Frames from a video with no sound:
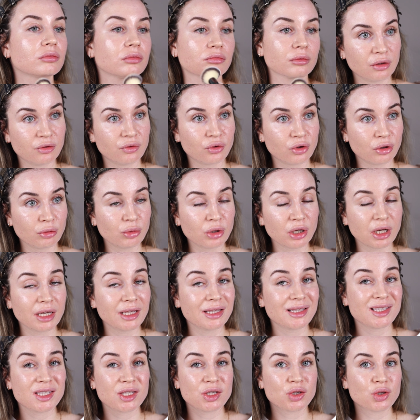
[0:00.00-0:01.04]
The formula
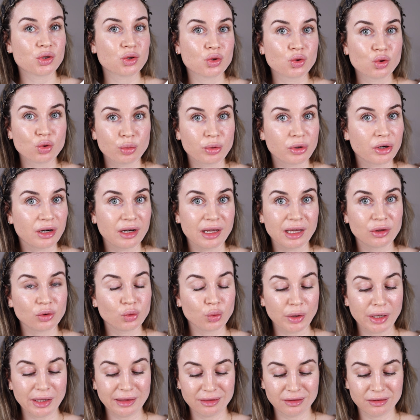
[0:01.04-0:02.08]
is super
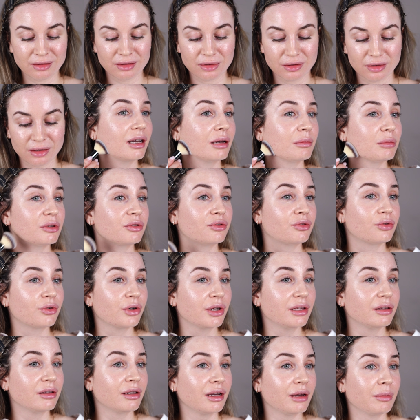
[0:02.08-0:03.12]
lightweight. I'm
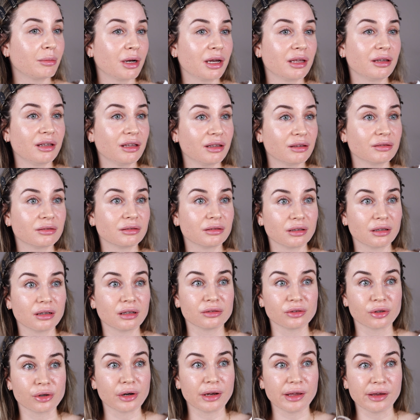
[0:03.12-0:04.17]
afraid I might need
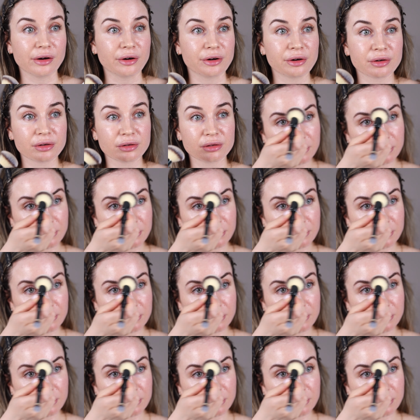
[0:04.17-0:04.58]
another layer.